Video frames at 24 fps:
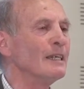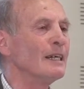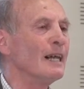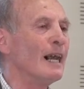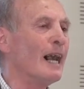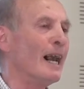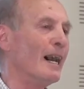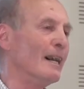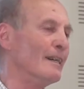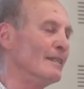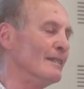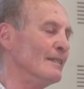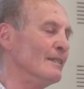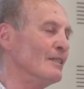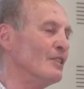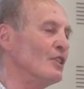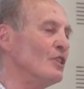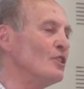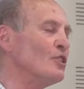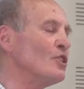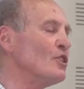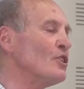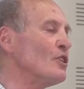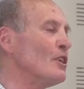as
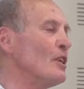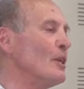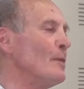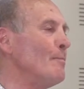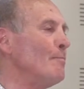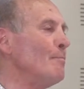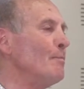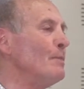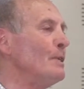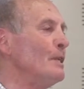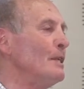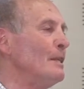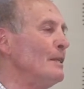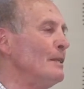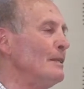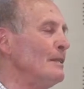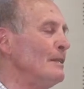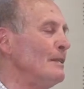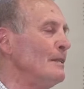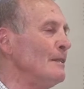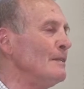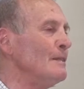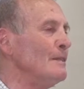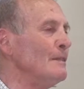it slipped
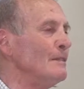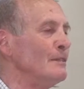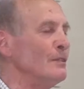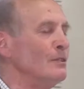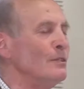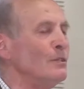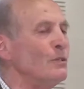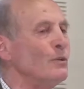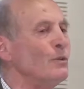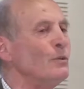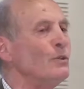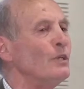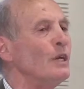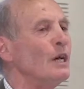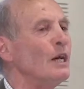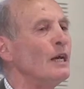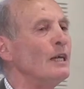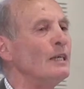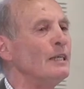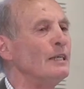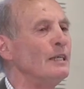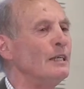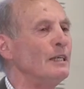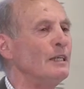in
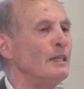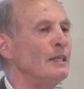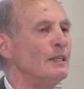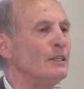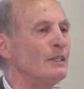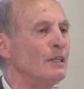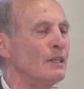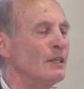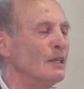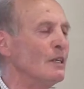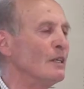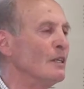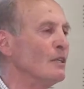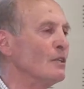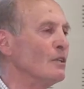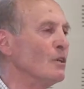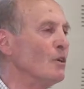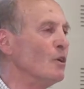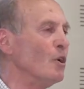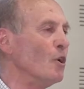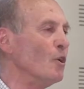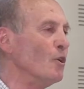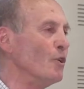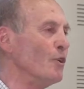tonight to
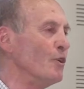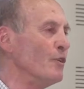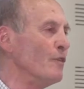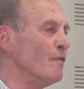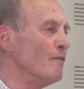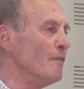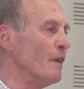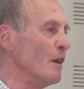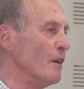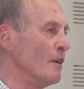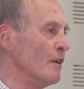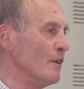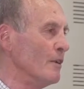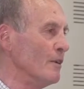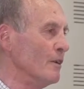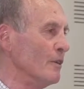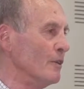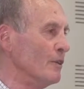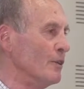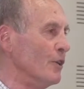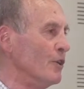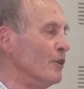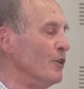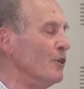hunt for
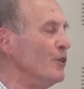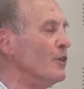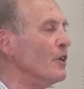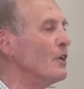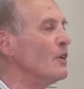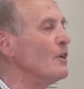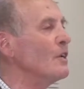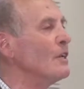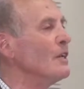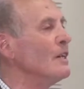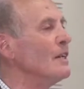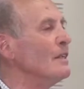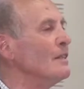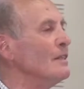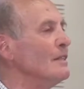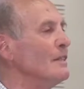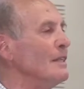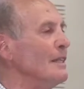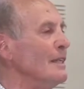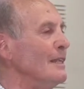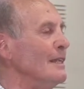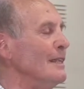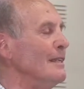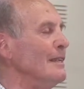the duck and
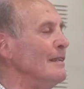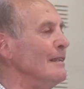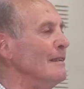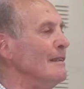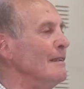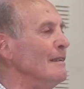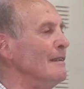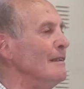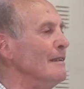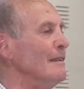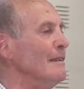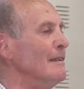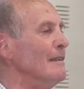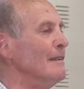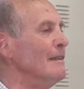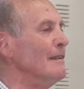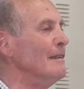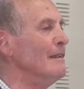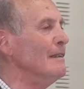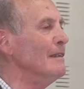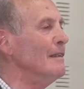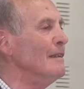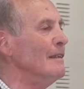teal